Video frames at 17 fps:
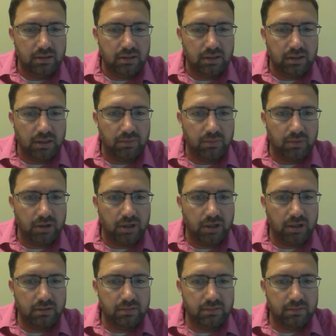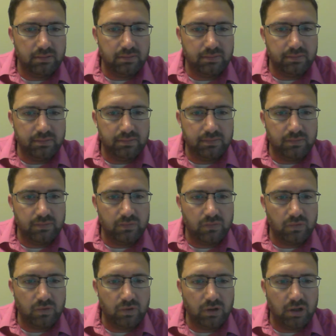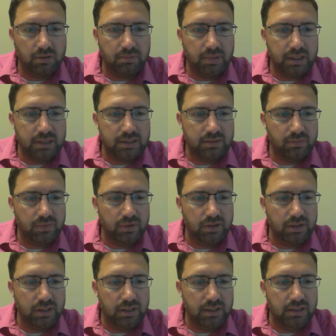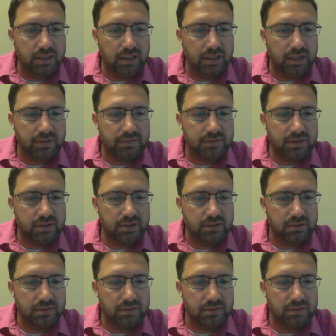Again, we're not messing with the ETFs